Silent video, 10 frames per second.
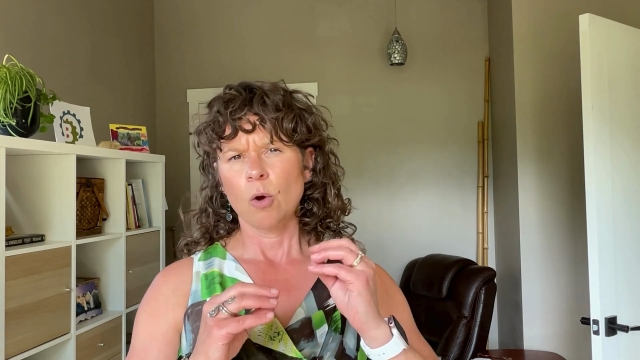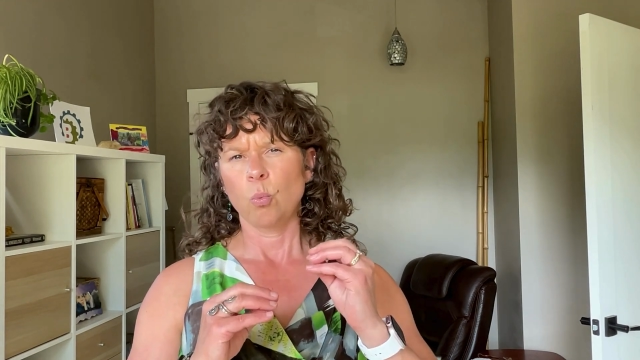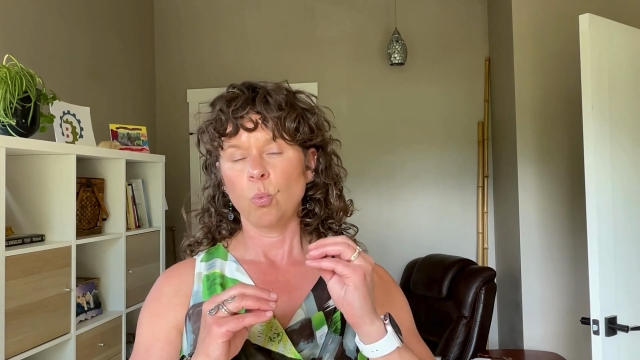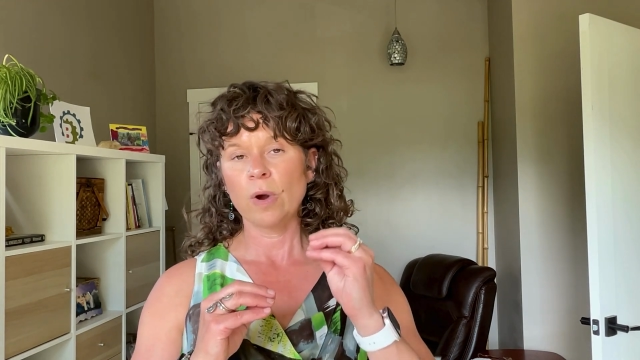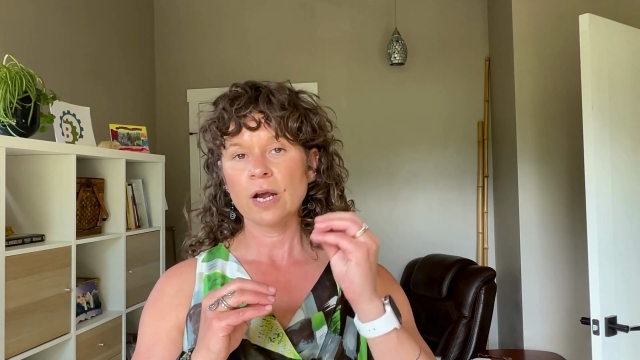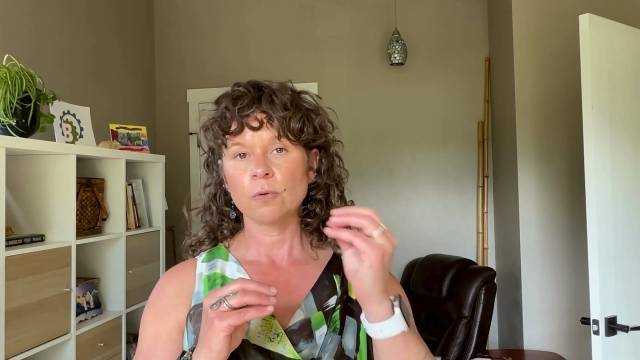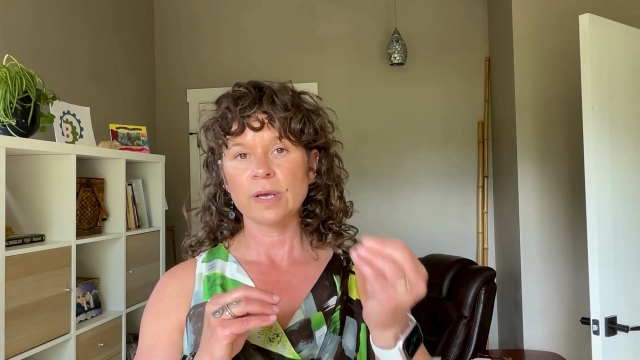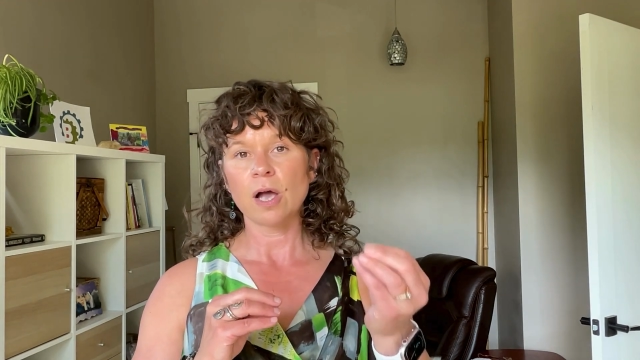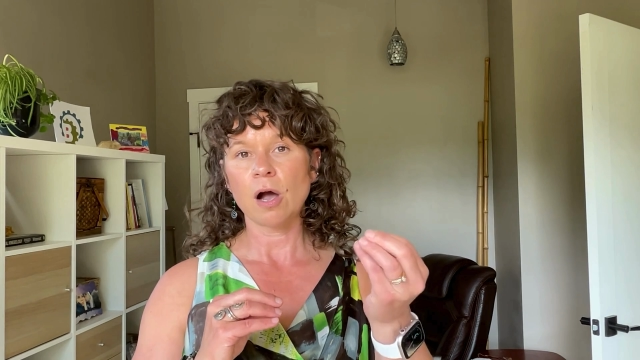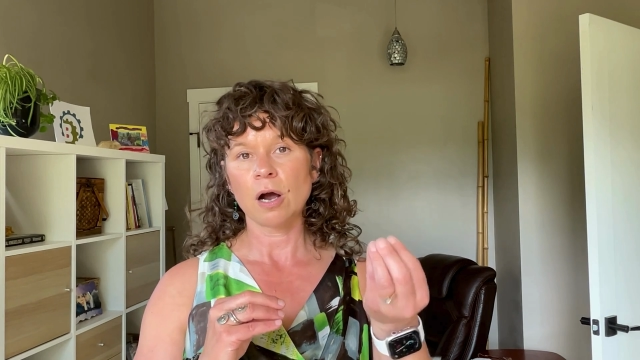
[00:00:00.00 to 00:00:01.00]
where
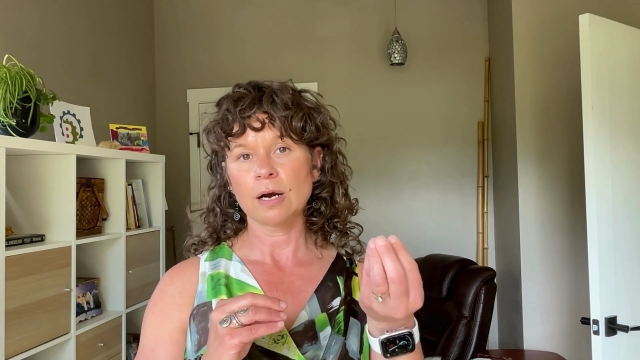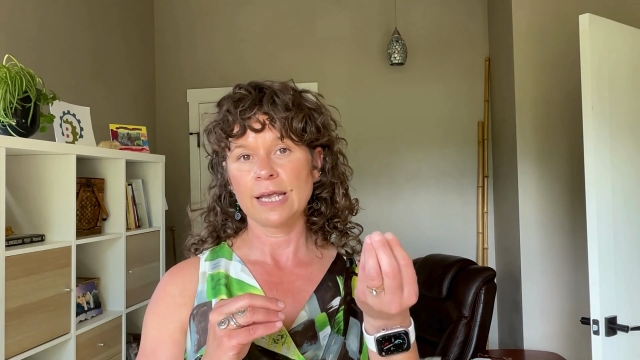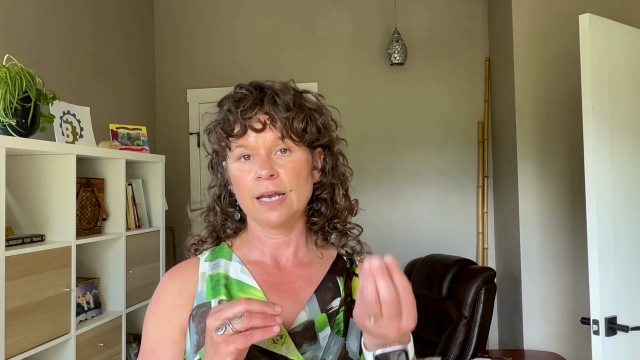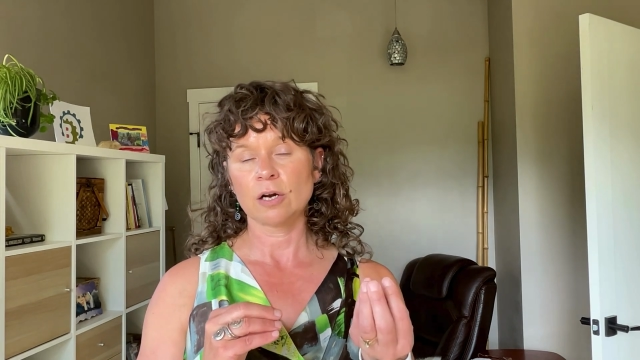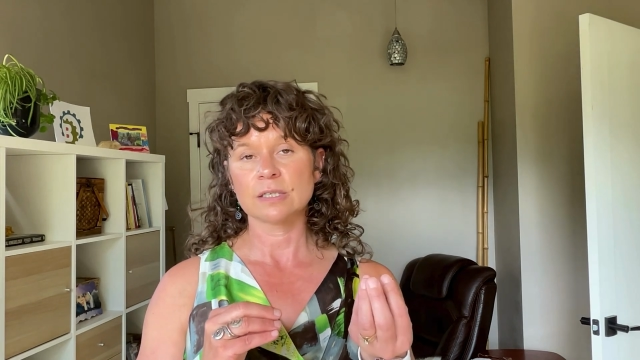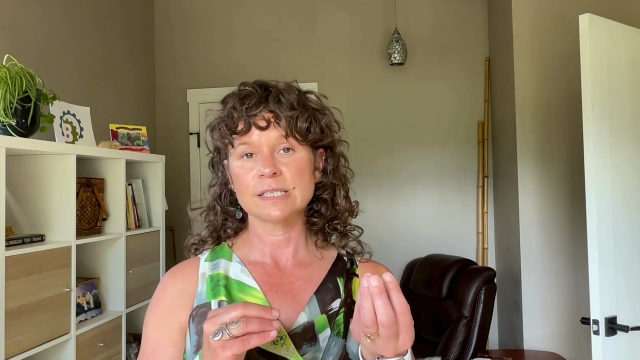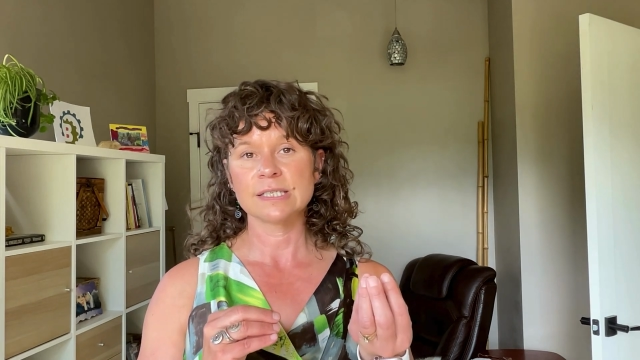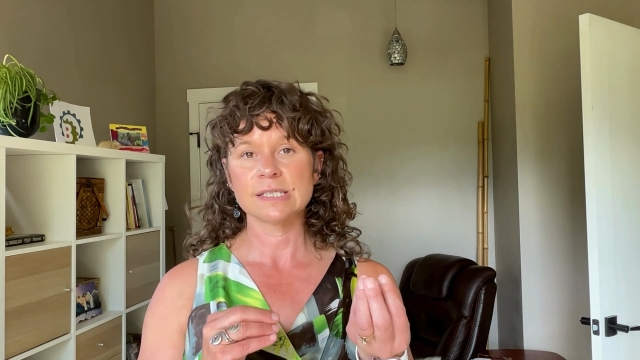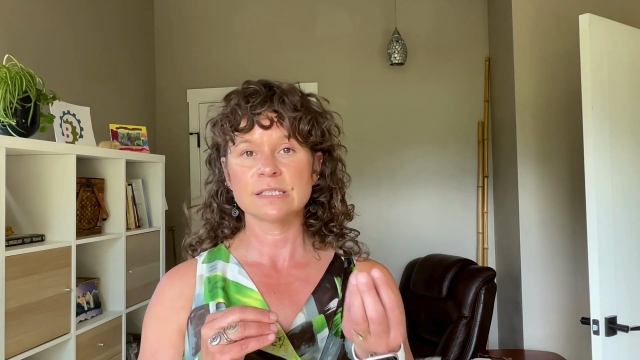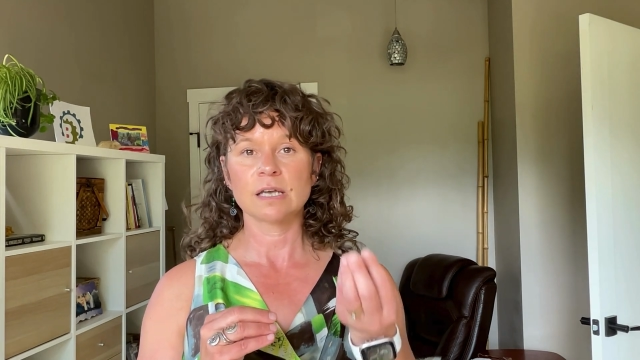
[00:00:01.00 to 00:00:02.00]
we are in our
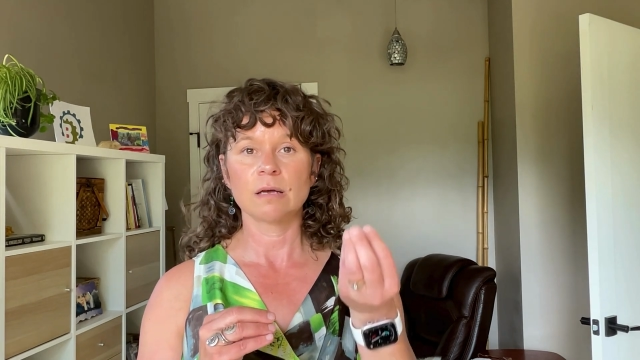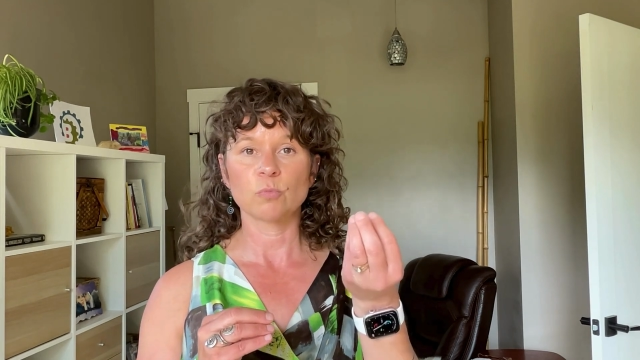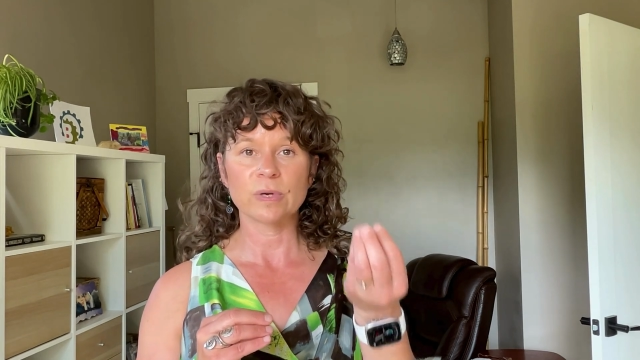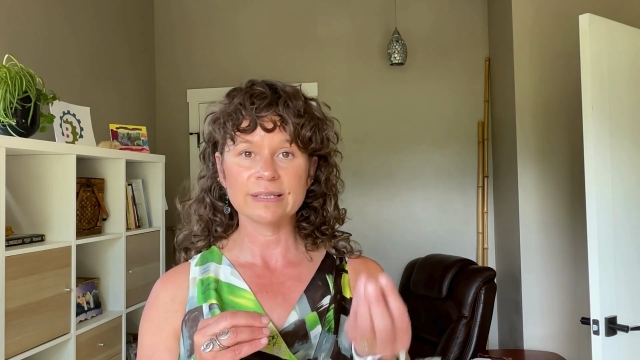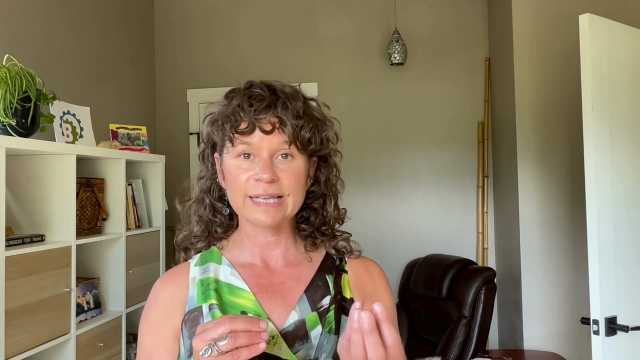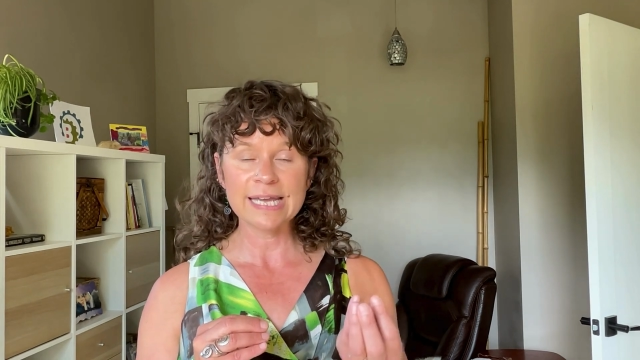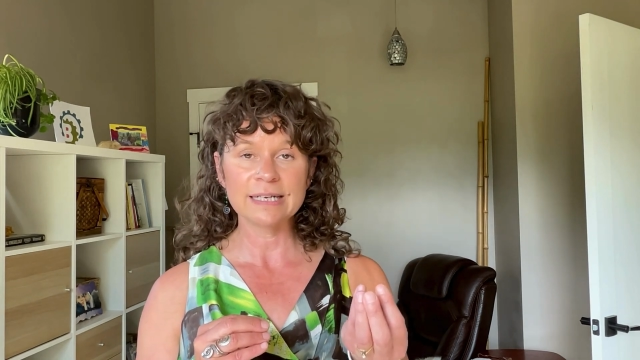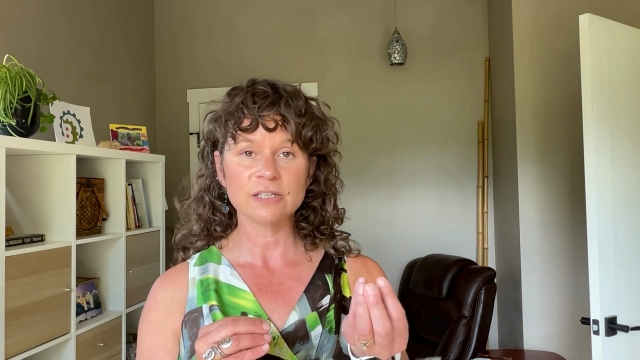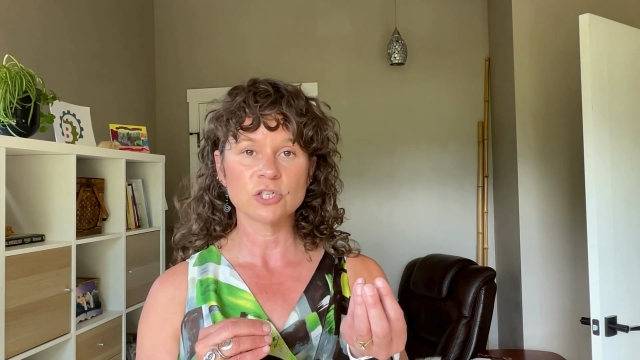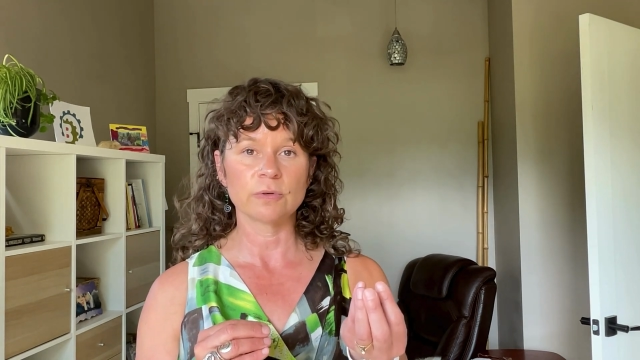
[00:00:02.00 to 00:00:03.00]
system
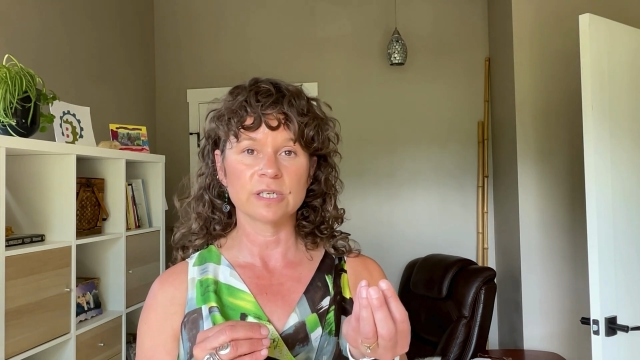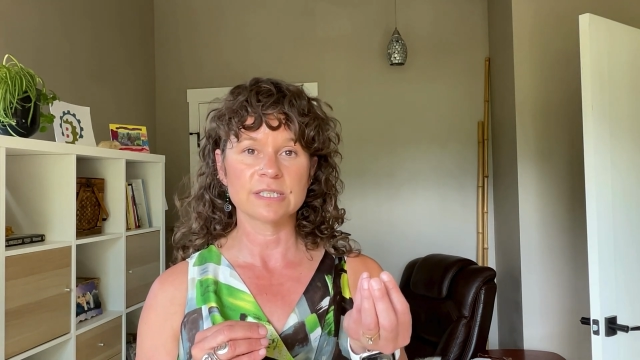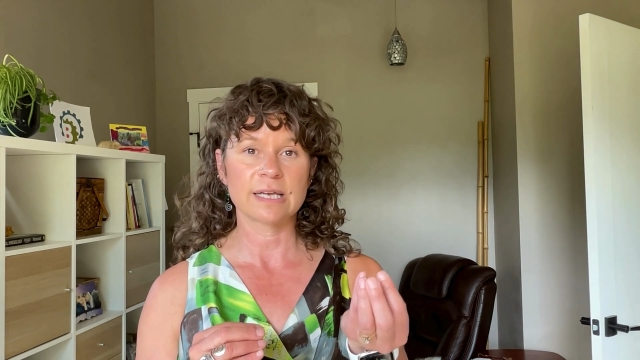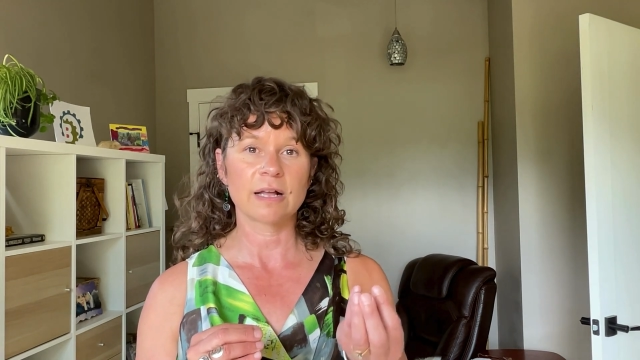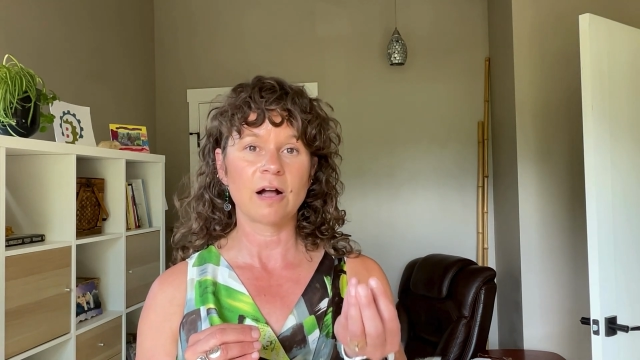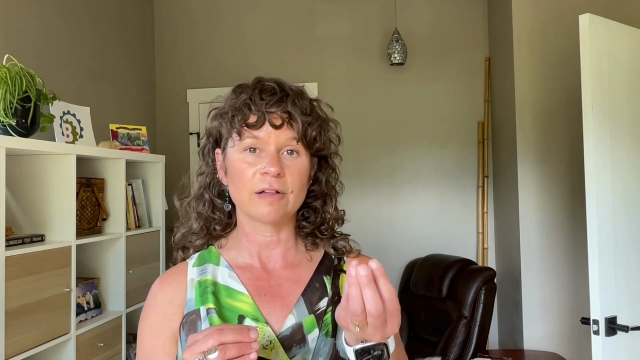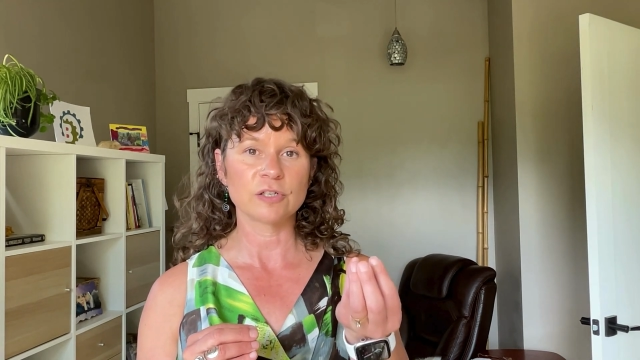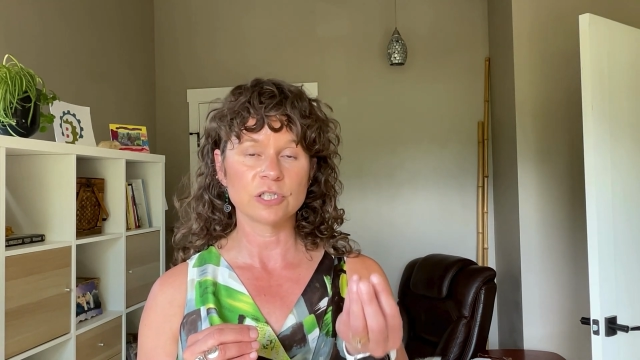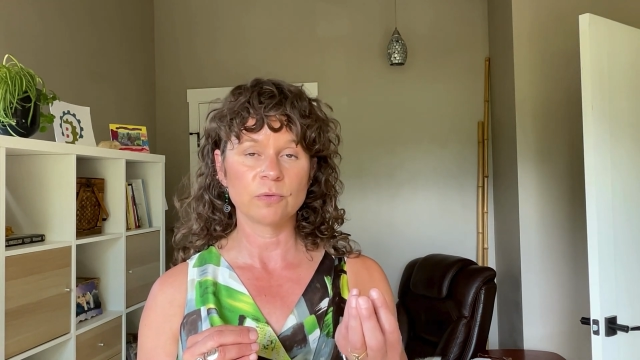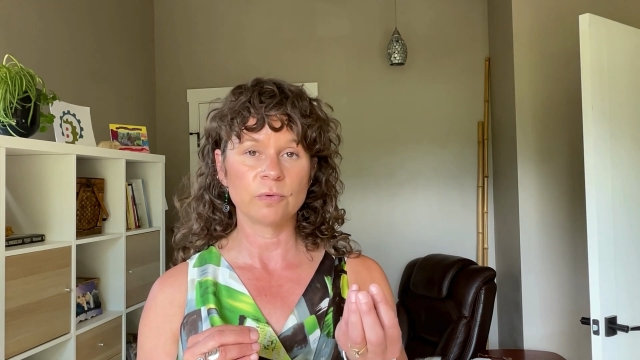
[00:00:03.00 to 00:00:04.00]
related to our
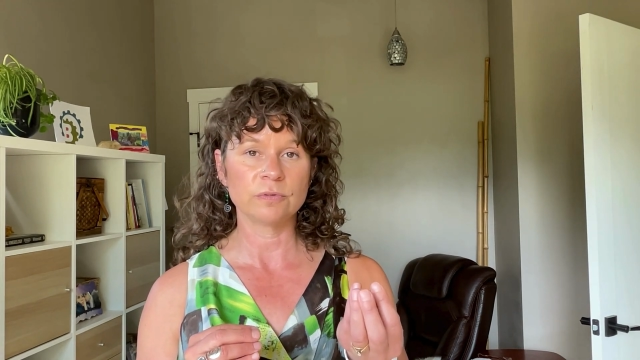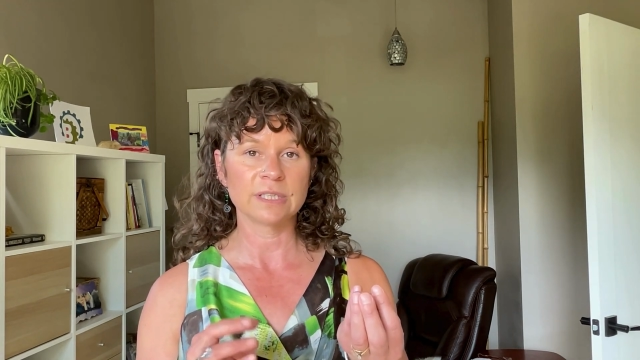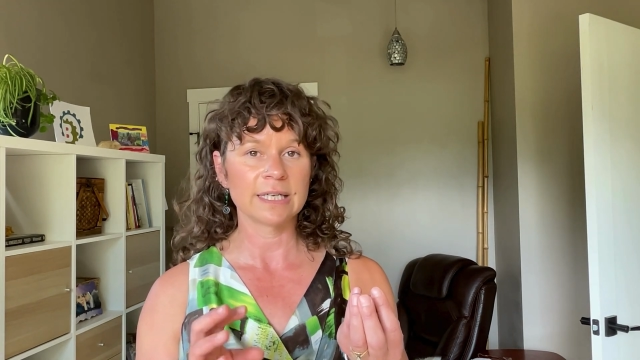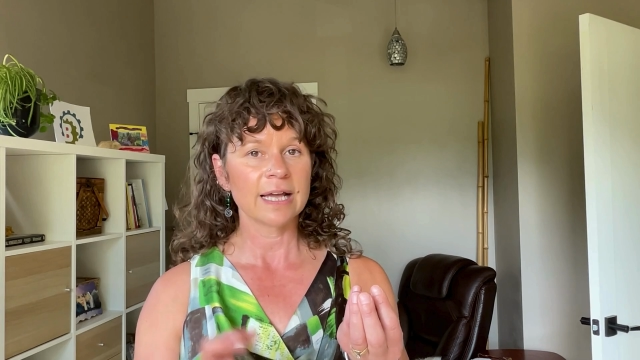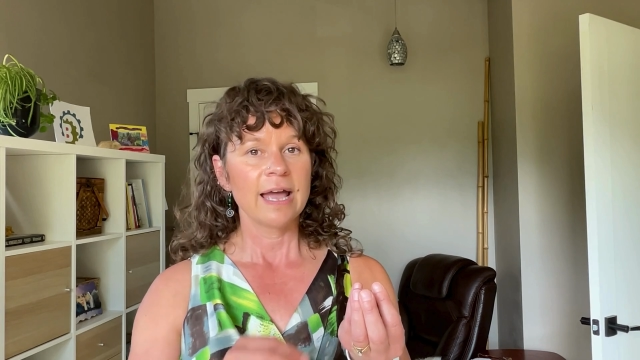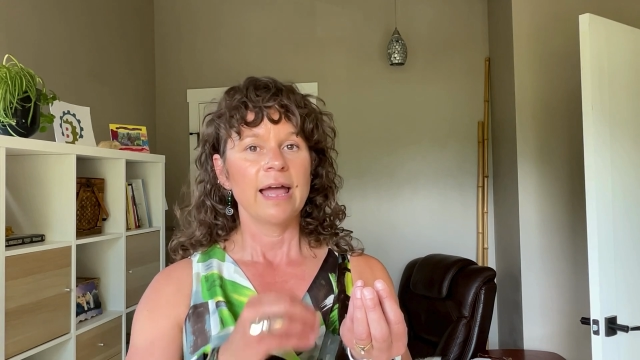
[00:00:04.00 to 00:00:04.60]
psychology wounding,